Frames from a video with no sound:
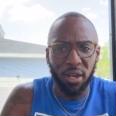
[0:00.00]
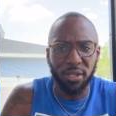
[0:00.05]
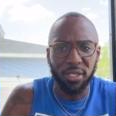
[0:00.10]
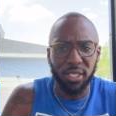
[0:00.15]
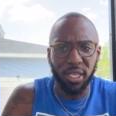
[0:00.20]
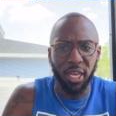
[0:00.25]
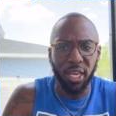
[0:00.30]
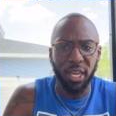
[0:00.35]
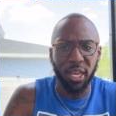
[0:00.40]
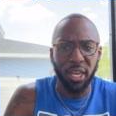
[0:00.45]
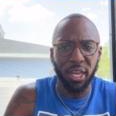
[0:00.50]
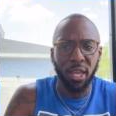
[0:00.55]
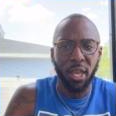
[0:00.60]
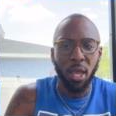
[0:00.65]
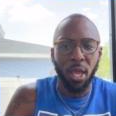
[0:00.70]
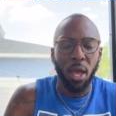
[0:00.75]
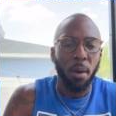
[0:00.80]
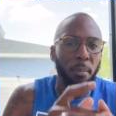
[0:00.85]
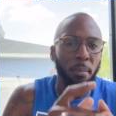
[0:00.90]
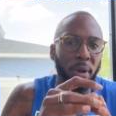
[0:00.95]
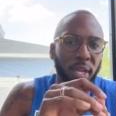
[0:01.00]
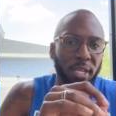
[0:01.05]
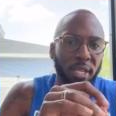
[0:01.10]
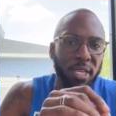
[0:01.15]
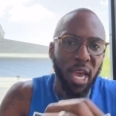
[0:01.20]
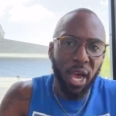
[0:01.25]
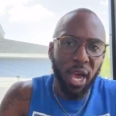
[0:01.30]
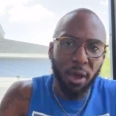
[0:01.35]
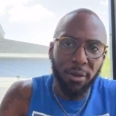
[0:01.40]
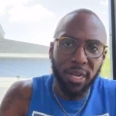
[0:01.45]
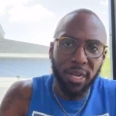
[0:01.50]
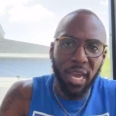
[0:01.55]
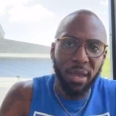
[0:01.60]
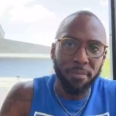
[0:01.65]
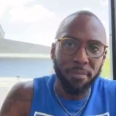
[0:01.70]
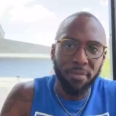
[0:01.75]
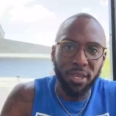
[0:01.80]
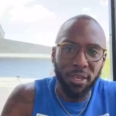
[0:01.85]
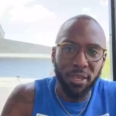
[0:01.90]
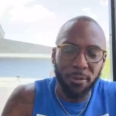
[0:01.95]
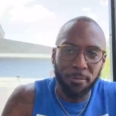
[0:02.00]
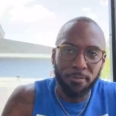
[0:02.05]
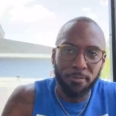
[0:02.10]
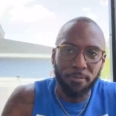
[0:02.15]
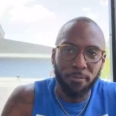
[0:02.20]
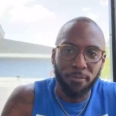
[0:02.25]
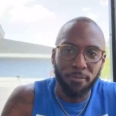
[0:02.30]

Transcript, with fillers: y'all saying but y'all not me